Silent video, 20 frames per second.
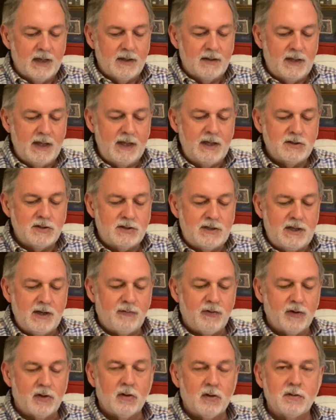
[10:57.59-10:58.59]
These
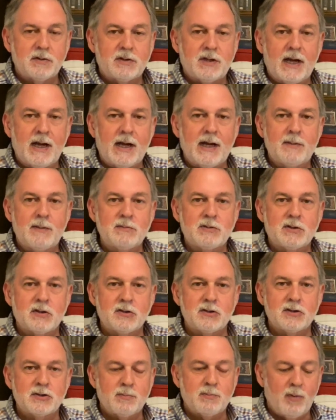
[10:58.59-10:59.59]
difficult times are
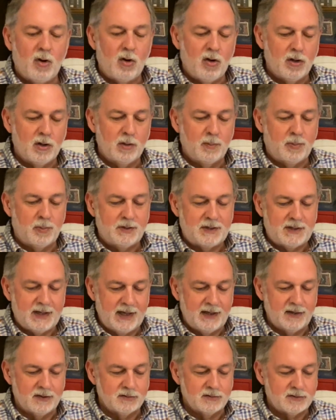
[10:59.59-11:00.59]
small
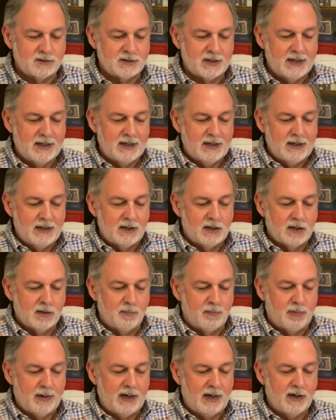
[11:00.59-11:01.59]
potatoes
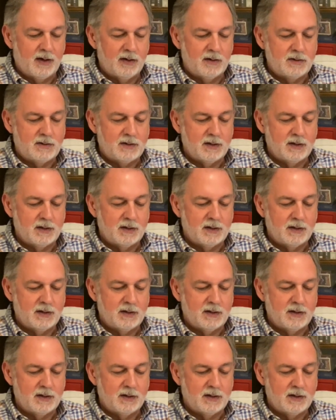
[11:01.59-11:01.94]
compared